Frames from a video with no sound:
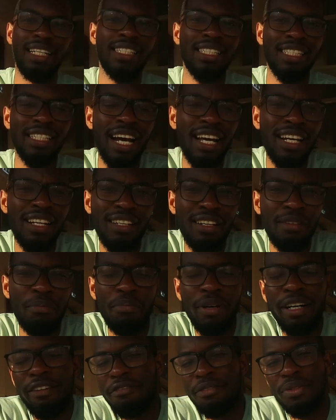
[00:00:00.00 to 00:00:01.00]
like Shia
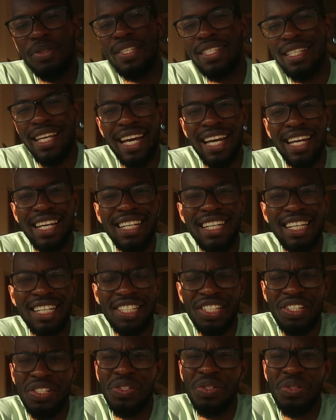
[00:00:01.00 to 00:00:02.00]
LaBeouf would
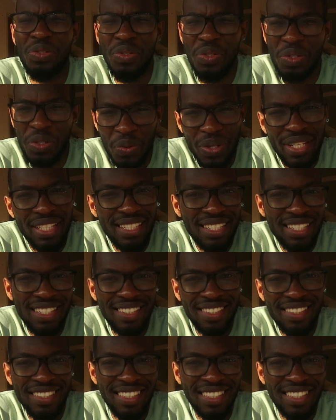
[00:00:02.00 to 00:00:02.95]
say, just do it.